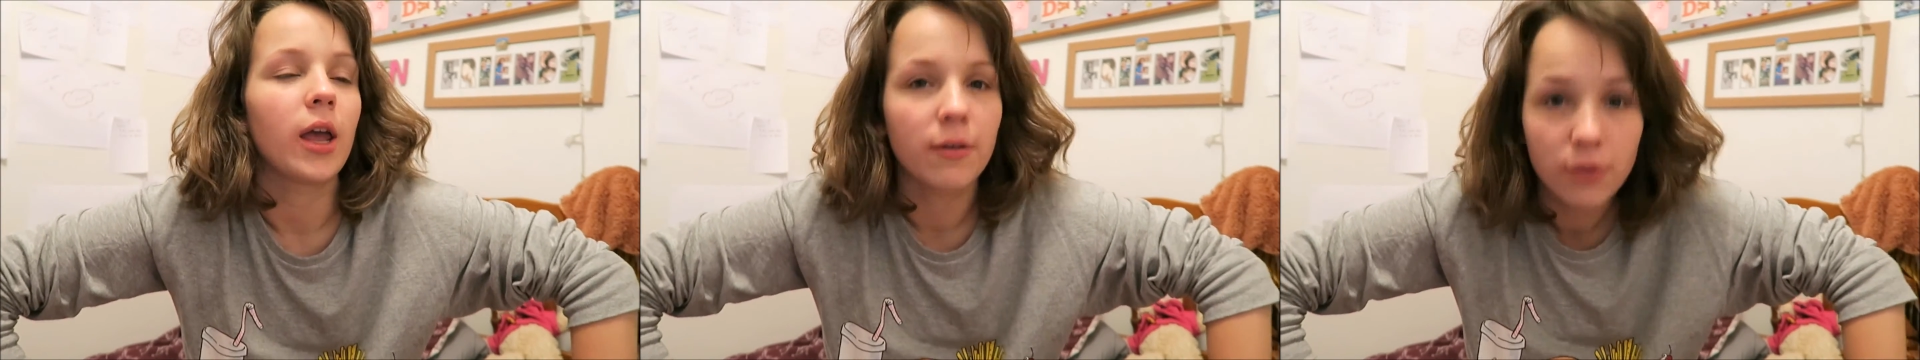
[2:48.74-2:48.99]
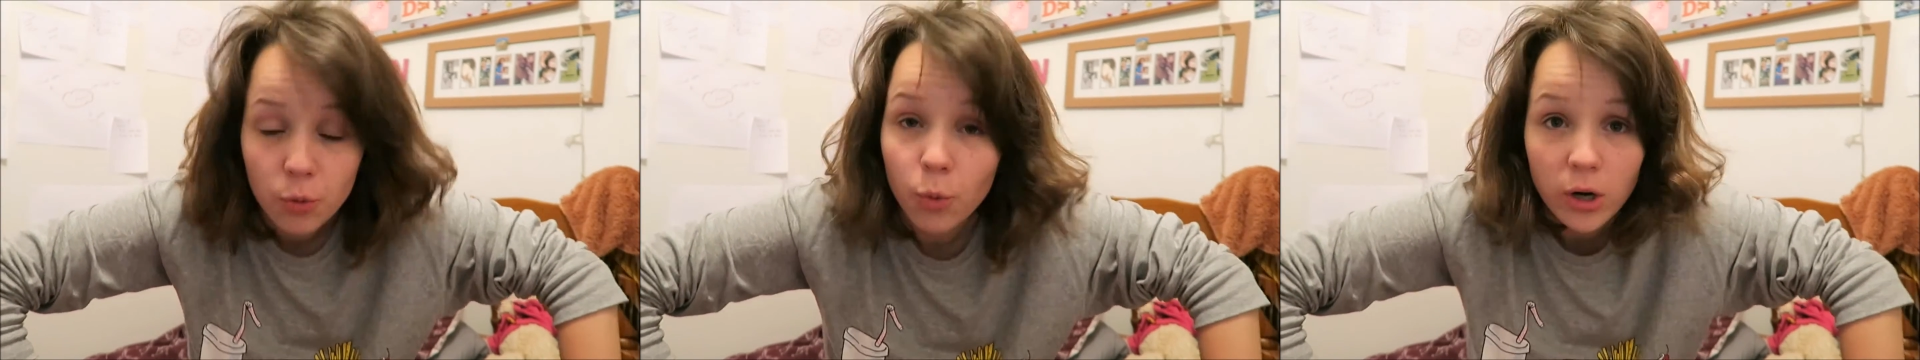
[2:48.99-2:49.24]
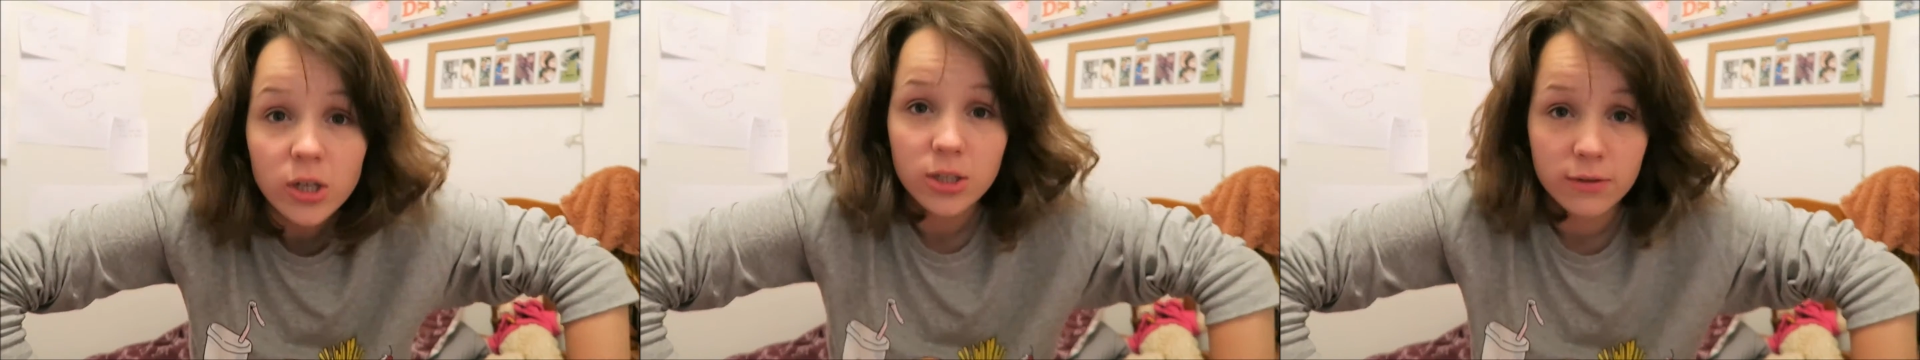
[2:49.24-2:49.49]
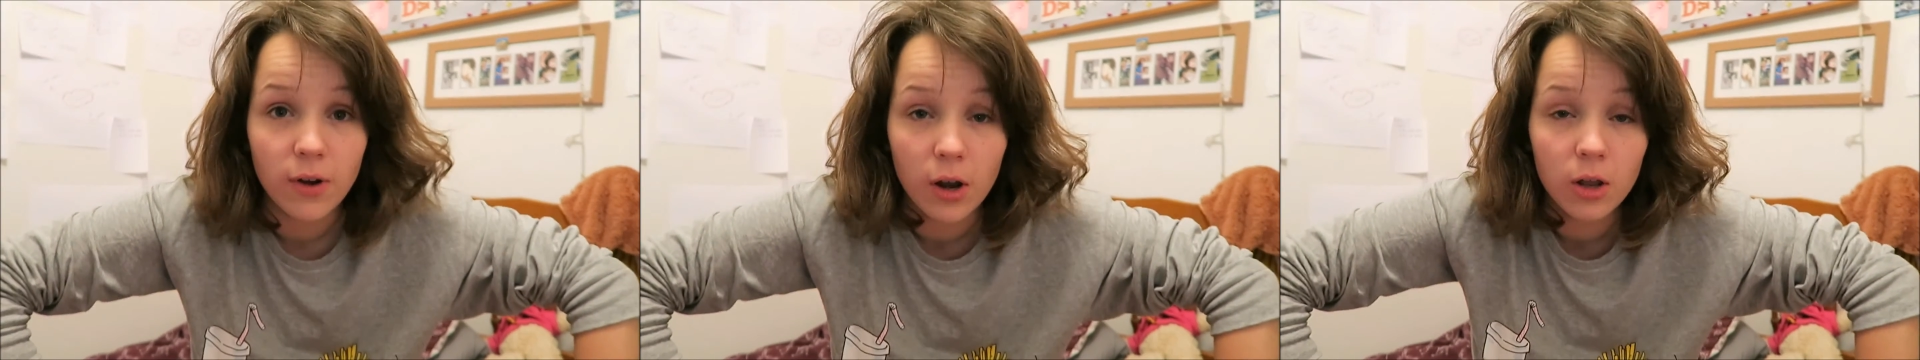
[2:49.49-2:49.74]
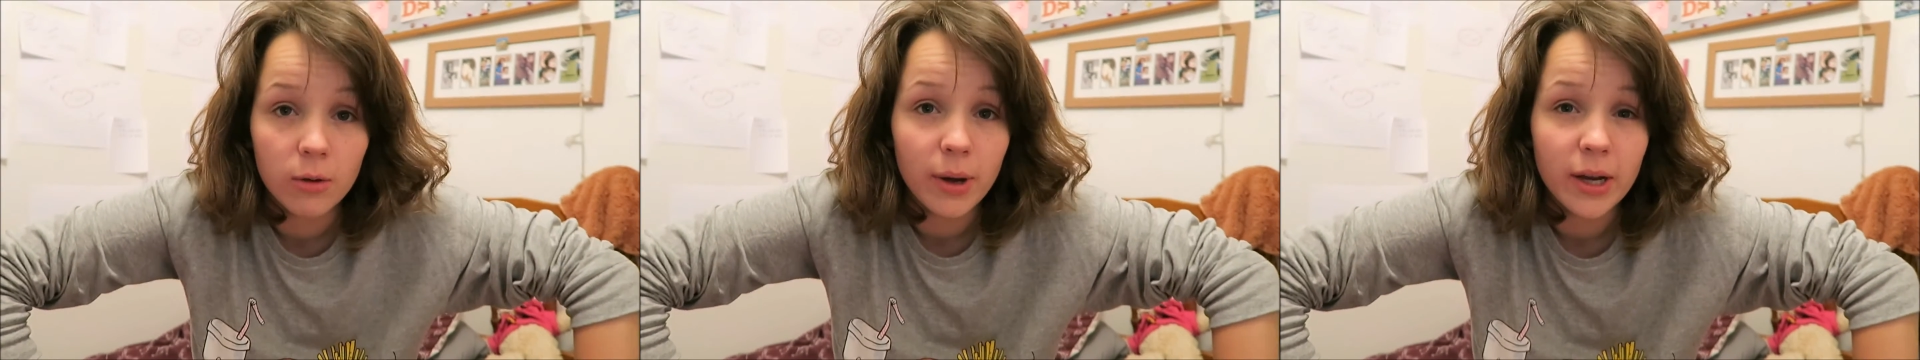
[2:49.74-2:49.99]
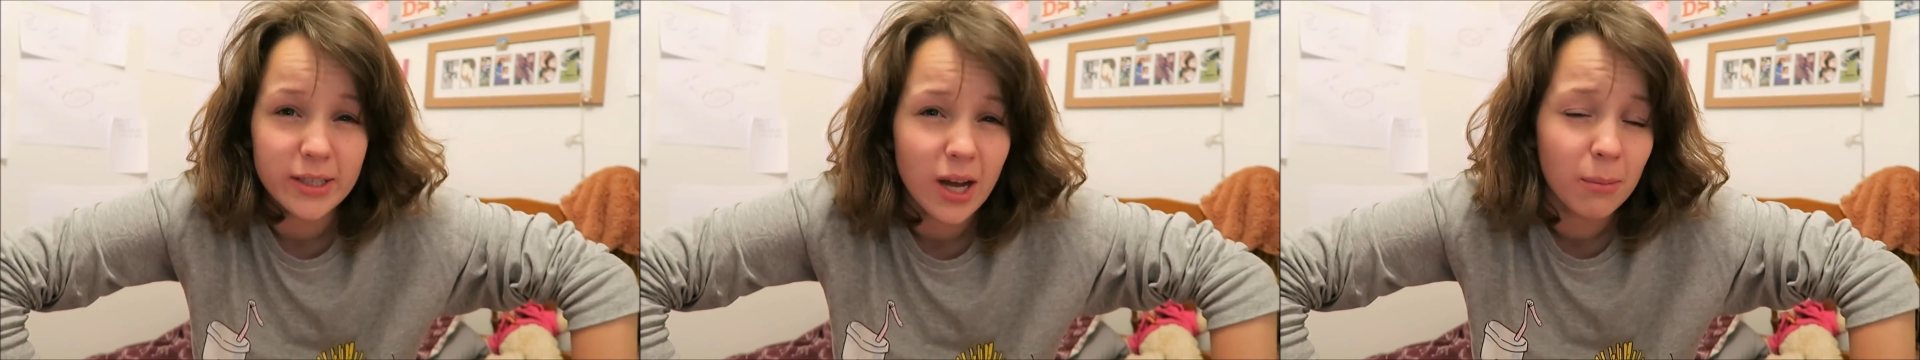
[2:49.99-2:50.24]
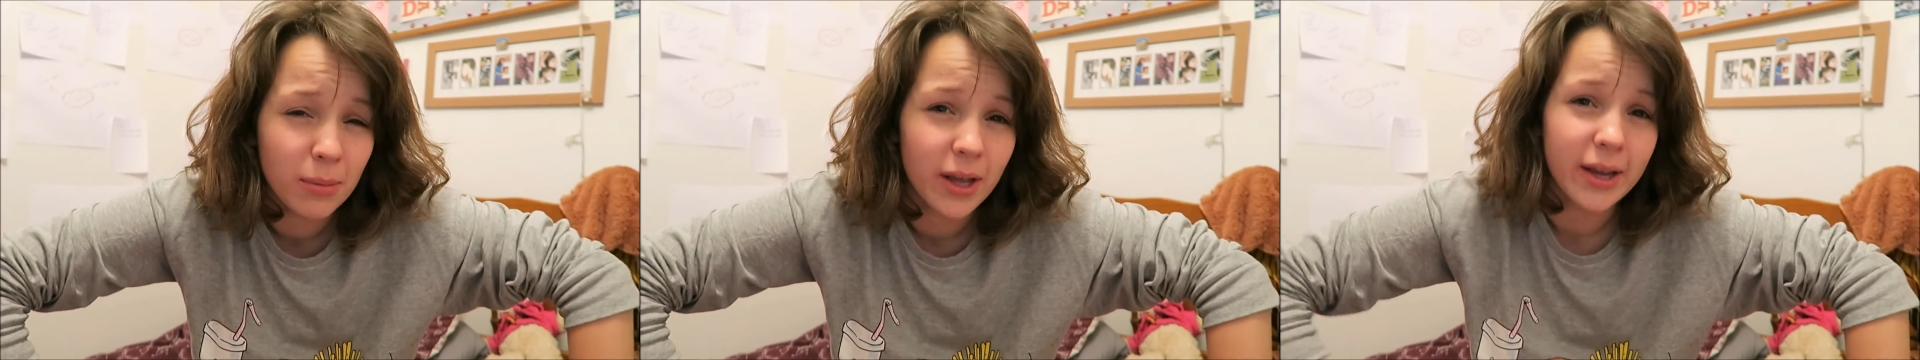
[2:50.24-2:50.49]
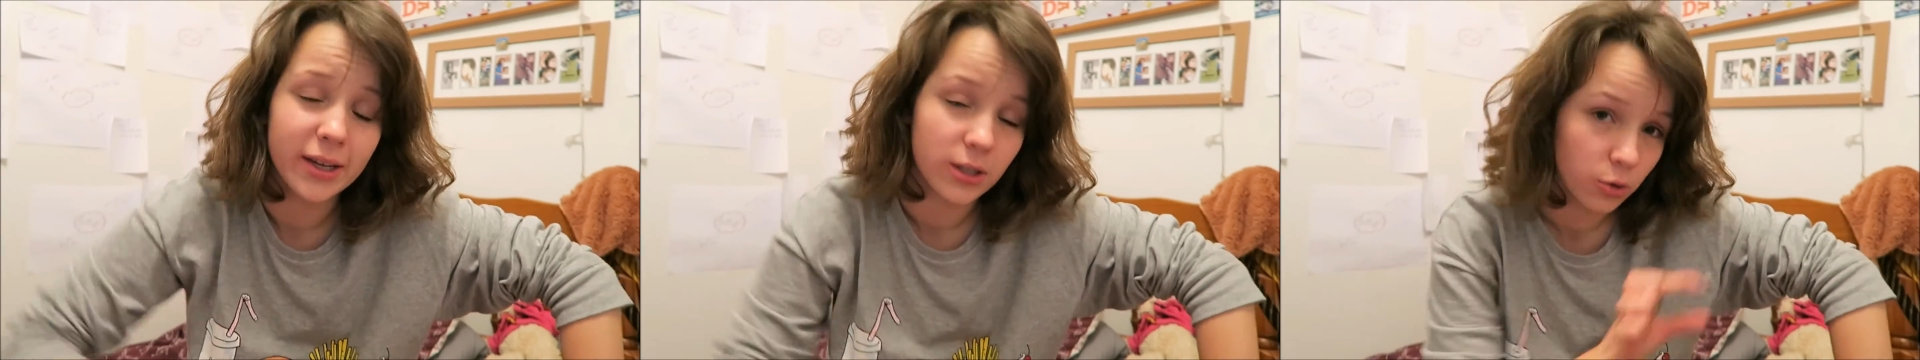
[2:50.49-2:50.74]
If you want to follow my
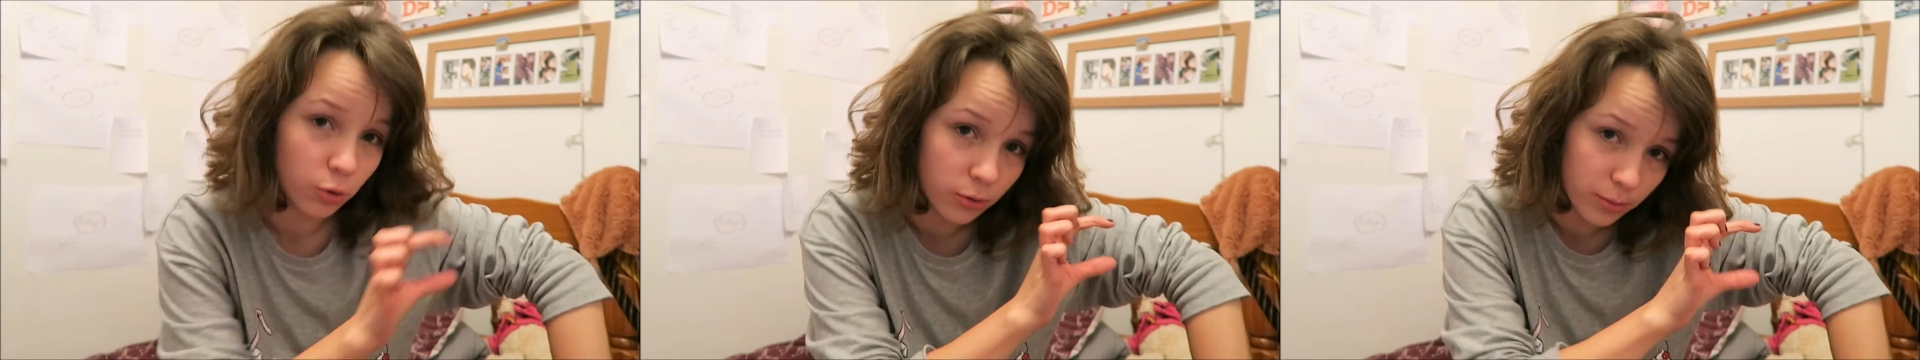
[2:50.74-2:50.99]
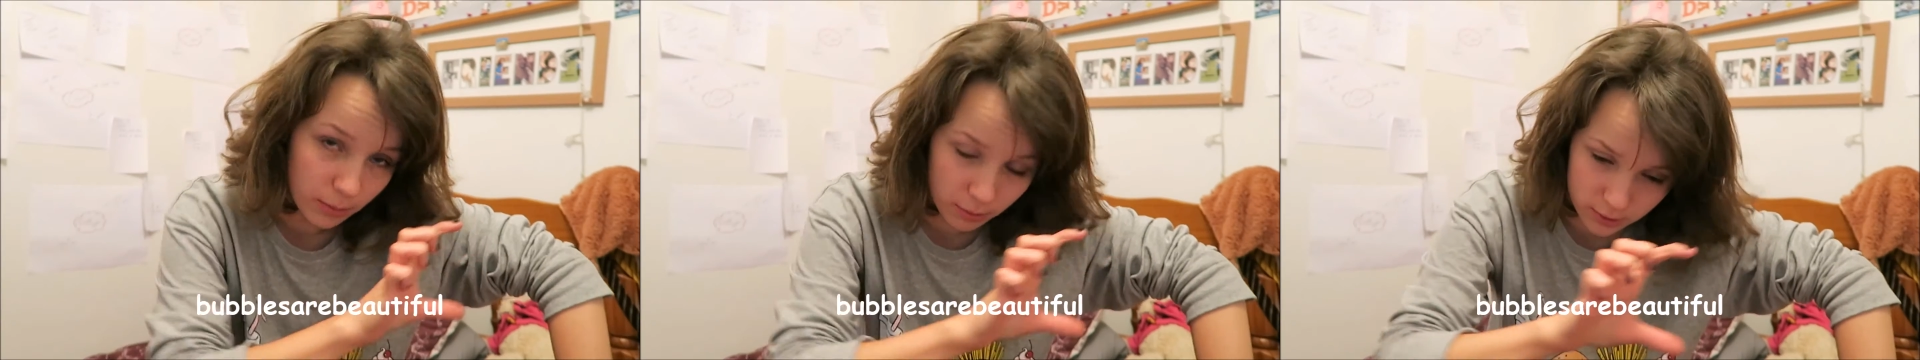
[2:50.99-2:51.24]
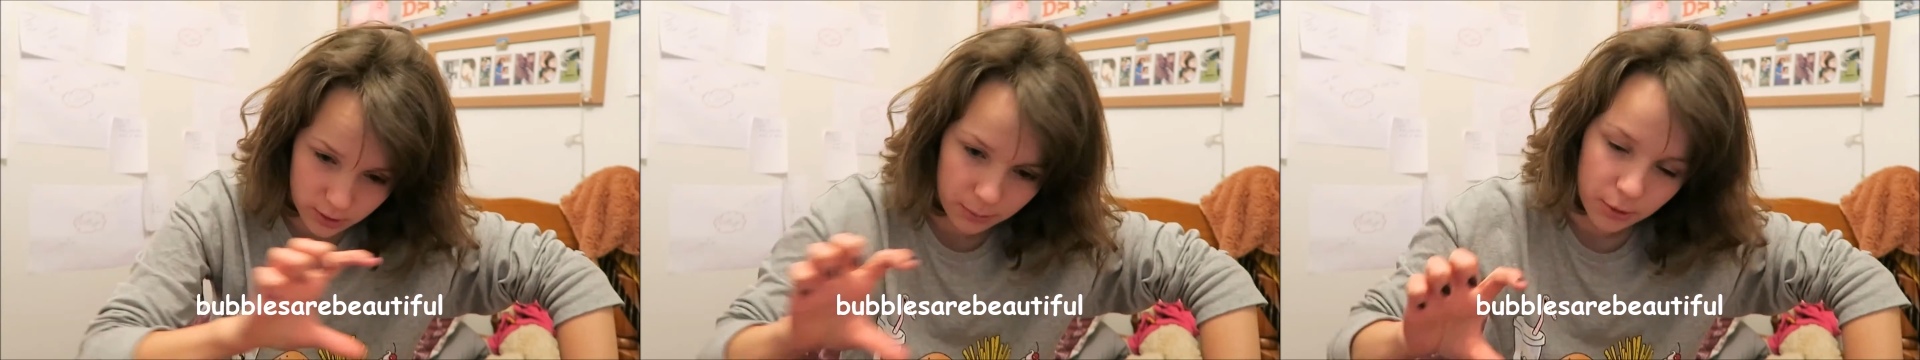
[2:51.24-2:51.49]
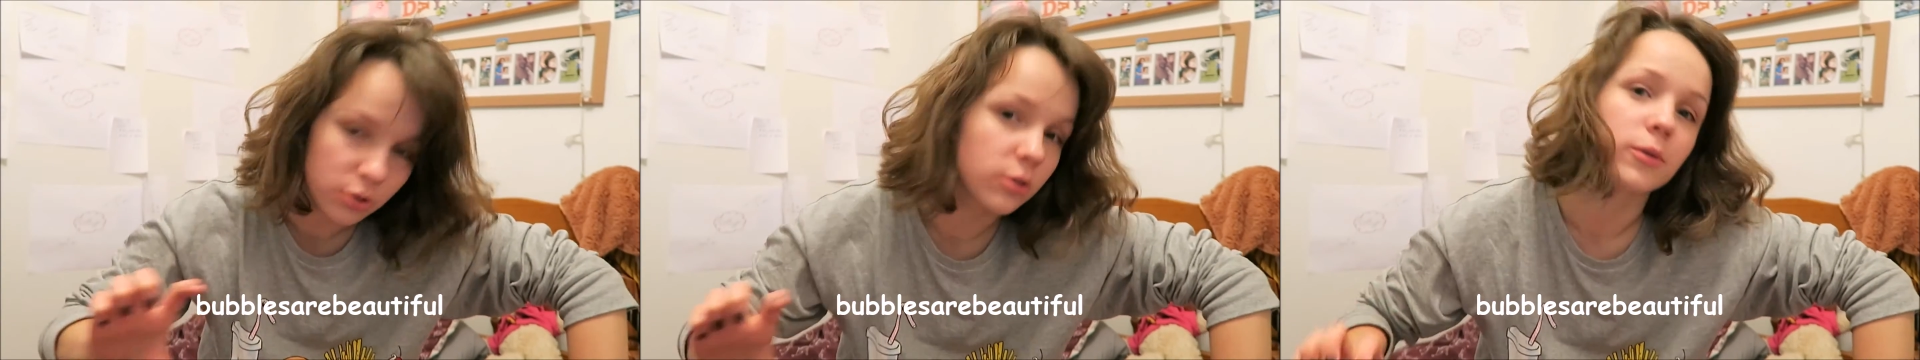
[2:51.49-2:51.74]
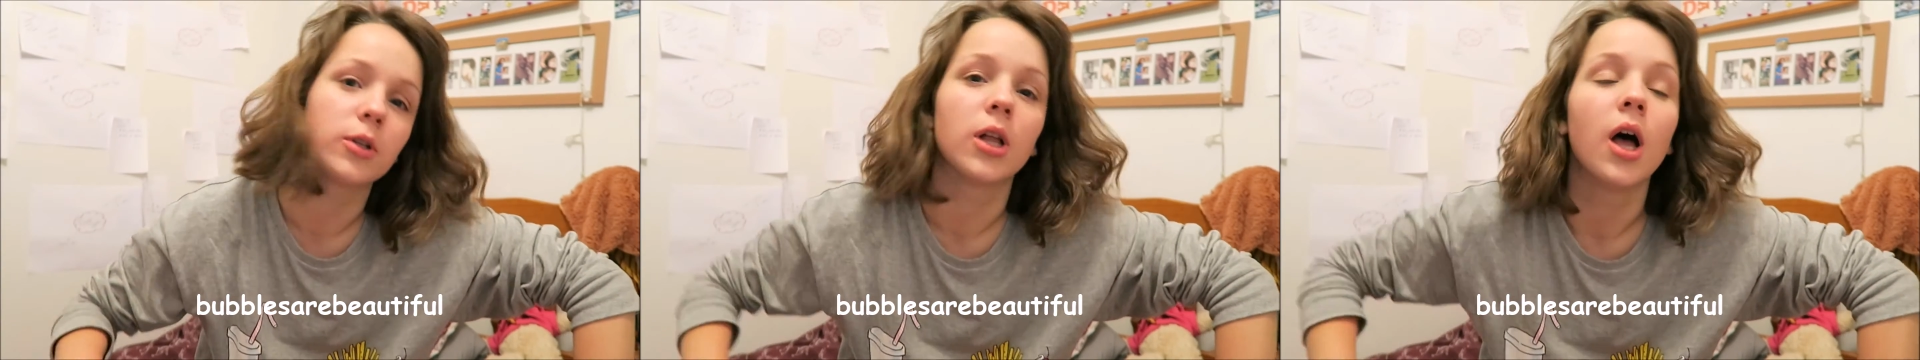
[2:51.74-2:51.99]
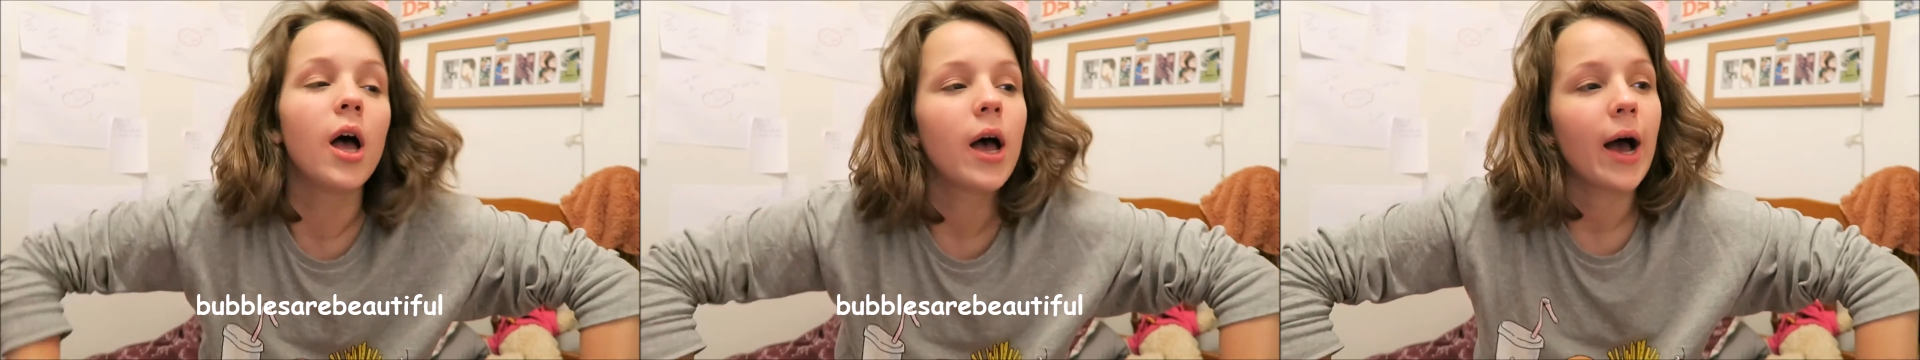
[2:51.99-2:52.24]
Tumblr, it's called Bubbles Are Beautiful,